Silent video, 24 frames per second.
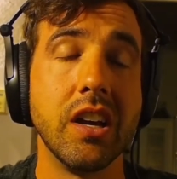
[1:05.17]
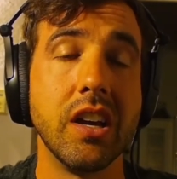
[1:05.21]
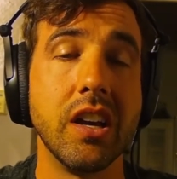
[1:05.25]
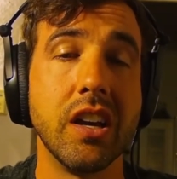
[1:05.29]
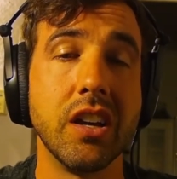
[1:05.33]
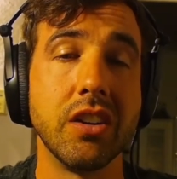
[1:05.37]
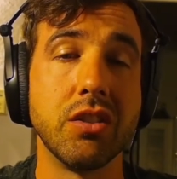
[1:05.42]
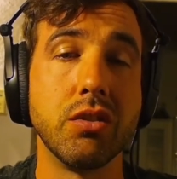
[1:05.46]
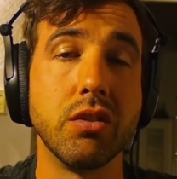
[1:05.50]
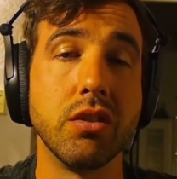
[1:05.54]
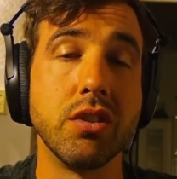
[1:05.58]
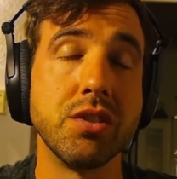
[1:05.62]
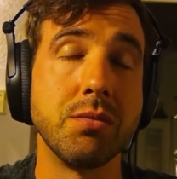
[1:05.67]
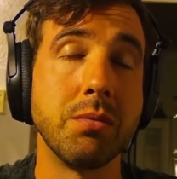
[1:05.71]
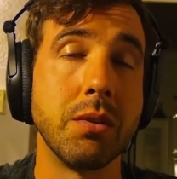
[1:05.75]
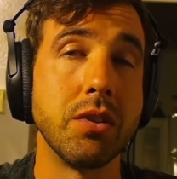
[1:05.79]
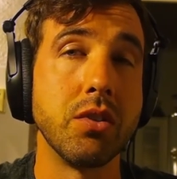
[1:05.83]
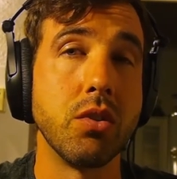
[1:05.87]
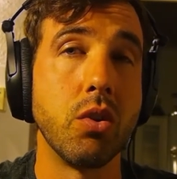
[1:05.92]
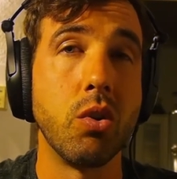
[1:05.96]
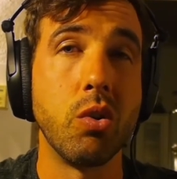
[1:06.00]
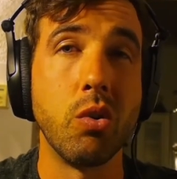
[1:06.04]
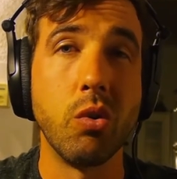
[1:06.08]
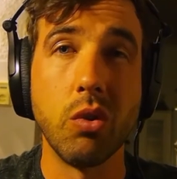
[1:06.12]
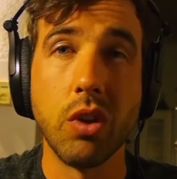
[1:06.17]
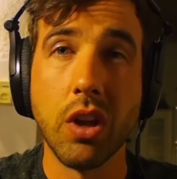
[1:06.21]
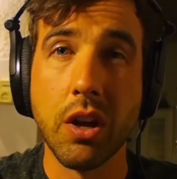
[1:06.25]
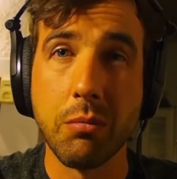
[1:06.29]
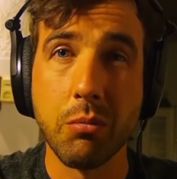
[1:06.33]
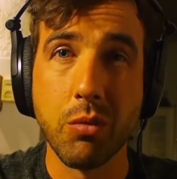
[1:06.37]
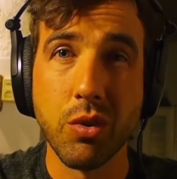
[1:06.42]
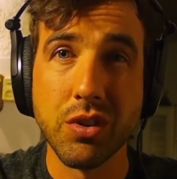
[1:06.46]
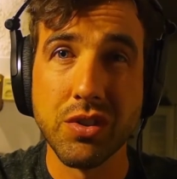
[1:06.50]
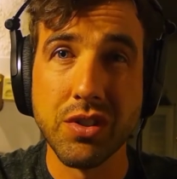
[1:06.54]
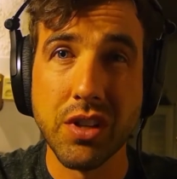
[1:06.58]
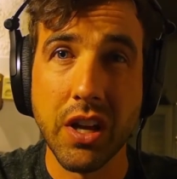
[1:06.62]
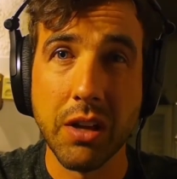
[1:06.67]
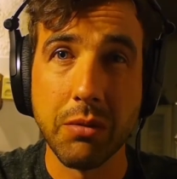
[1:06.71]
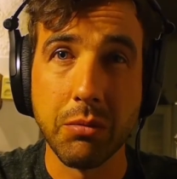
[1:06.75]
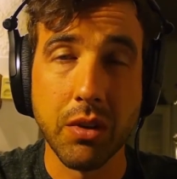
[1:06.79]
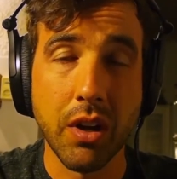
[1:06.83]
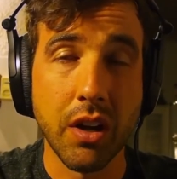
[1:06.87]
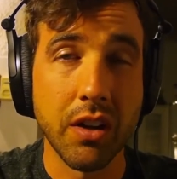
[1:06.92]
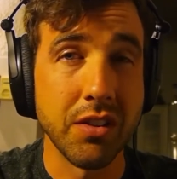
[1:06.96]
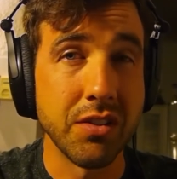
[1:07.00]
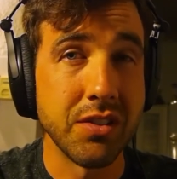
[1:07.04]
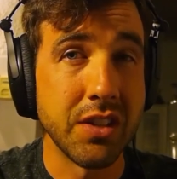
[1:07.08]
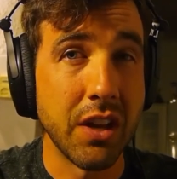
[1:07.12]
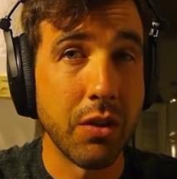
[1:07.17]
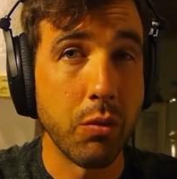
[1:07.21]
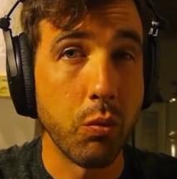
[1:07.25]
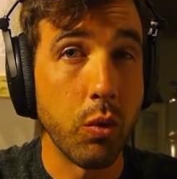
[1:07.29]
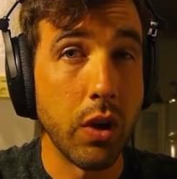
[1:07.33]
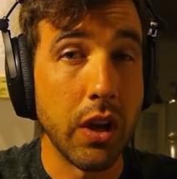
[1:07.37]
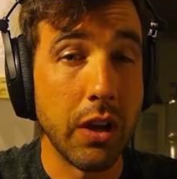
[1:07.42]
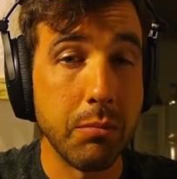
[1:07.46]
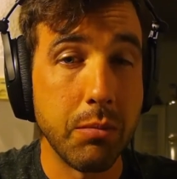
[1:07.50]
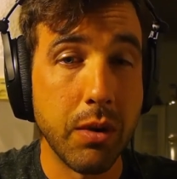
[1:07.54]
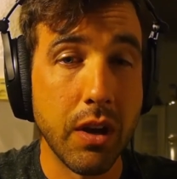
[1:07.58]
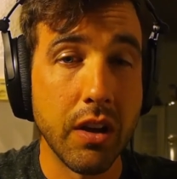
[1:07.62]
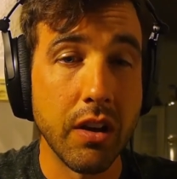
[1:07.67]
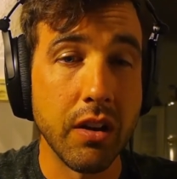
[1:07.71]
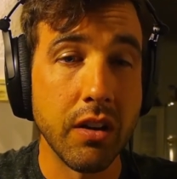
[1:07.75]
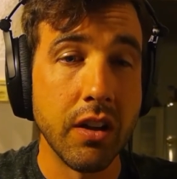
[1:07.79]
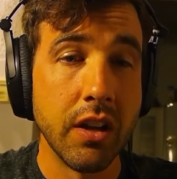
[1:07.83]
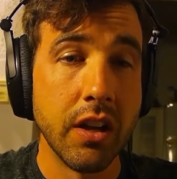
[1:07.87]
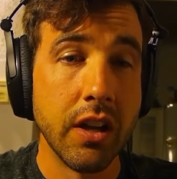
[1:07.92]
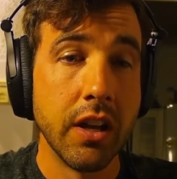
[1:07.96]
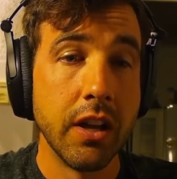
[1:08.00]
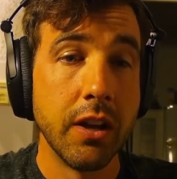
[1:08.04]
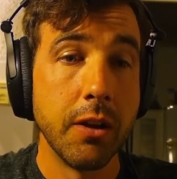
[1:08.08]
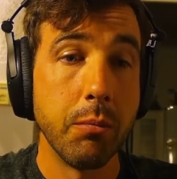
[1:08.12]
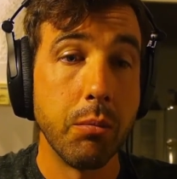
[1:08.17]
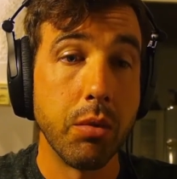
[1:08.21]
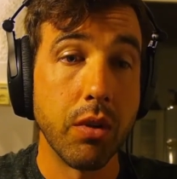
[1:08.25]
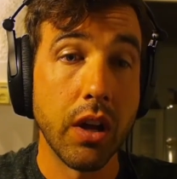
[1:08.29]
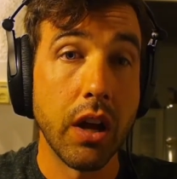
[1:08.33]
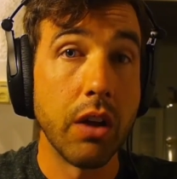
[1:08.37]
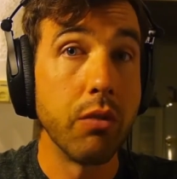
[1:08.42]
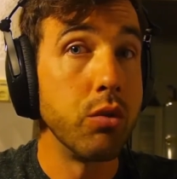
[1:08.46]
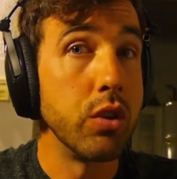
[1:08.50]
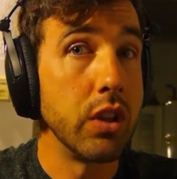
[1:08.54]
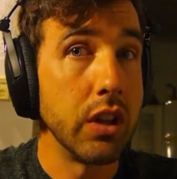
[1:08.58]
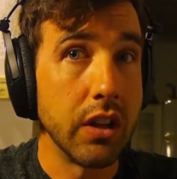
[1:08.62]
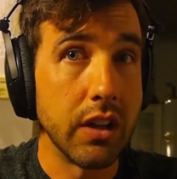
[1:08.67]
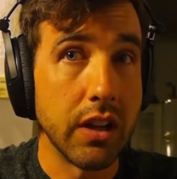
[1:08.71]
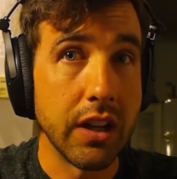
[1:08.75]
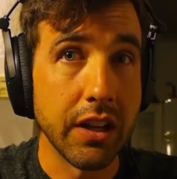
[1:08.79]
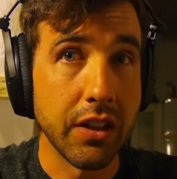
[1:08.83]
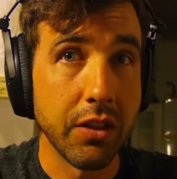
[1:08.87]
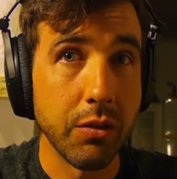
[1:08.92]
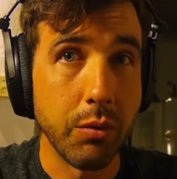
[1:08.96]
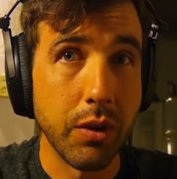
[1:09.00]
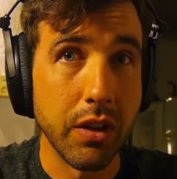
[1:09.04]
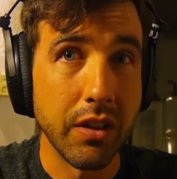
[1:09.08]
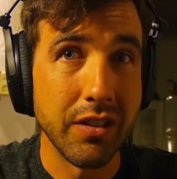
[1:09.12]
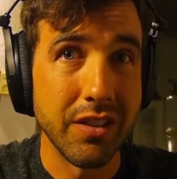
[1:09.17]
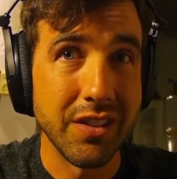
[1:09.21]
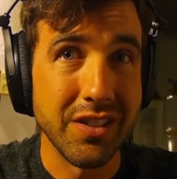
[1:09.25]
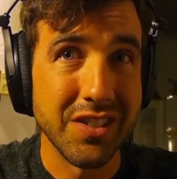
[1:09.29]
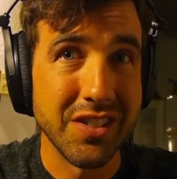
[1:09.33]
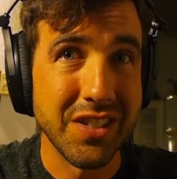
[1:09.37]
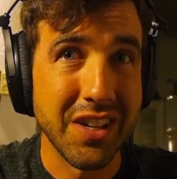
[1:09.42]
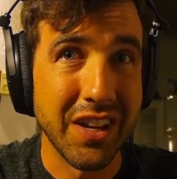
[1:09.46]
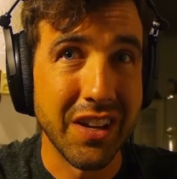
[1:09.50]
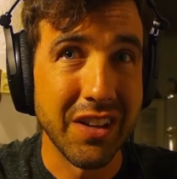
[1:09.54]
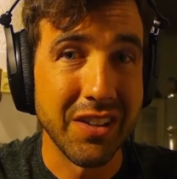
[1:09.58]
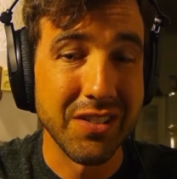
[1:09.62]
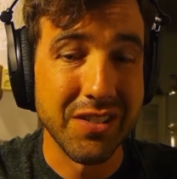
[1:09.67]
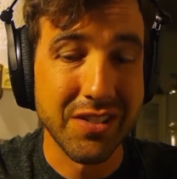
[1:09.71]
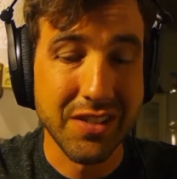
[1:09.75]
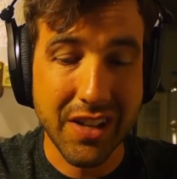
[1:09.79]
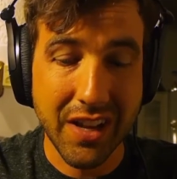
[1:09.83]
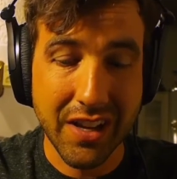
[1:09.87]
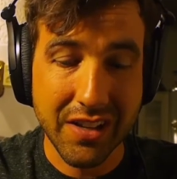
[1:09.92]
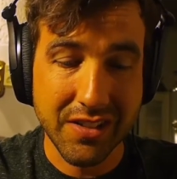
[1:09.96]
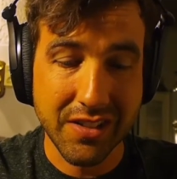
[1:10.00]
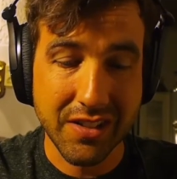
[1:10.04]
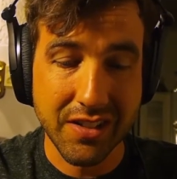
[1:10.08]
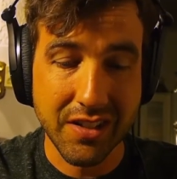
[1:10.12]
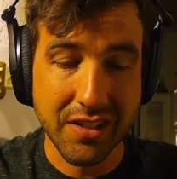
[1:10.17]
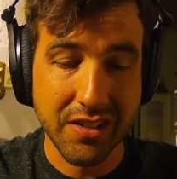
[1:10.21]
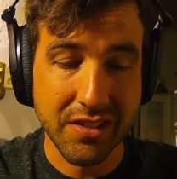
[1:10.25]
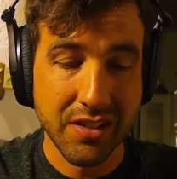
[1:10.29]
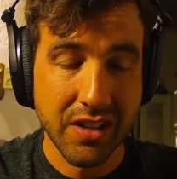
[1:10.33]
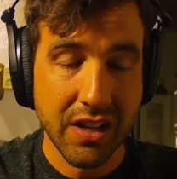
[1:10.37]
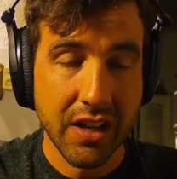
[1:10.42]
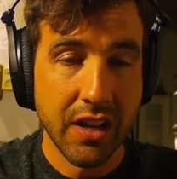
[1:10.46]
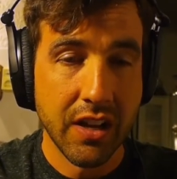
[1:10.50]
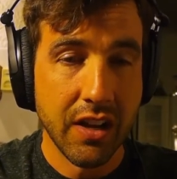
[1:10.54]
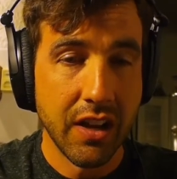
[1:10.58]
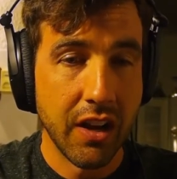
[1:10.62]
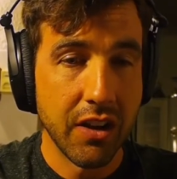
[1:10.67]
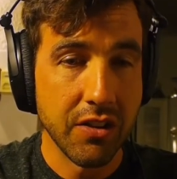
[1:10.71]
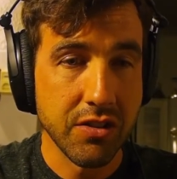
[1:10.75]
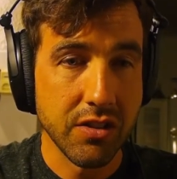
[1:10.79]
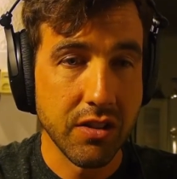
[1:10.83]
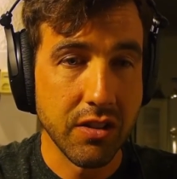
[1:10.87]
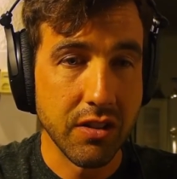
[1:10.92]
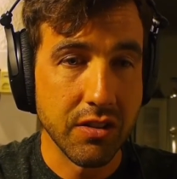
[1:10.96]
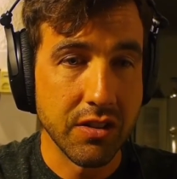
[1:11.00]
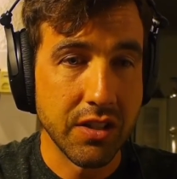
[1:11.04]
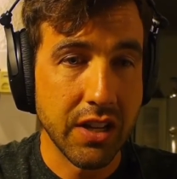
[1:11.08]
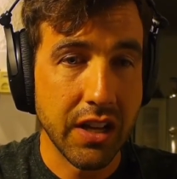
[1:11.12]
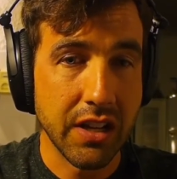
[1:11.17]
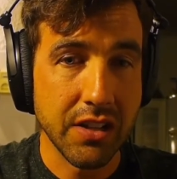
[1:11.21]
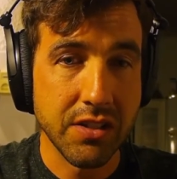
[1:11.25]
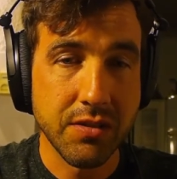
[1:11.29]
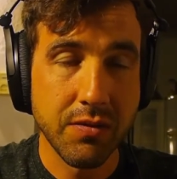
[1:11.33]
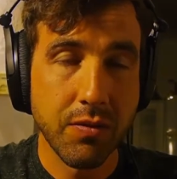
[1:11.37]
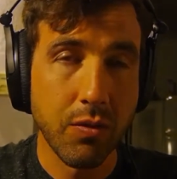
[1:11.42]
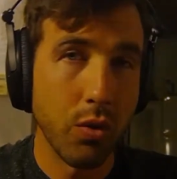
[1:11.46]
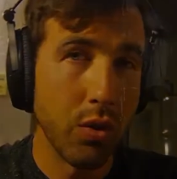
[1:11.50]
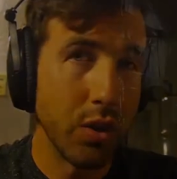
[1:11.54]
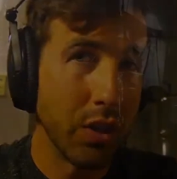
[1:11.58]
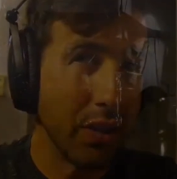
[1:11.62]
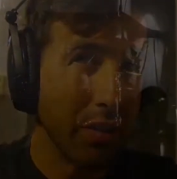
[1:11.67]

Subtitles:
Could have spent a whole lot more time, got it sound way better, but I really like the way that it sounds as it is. Here's a little taste for you.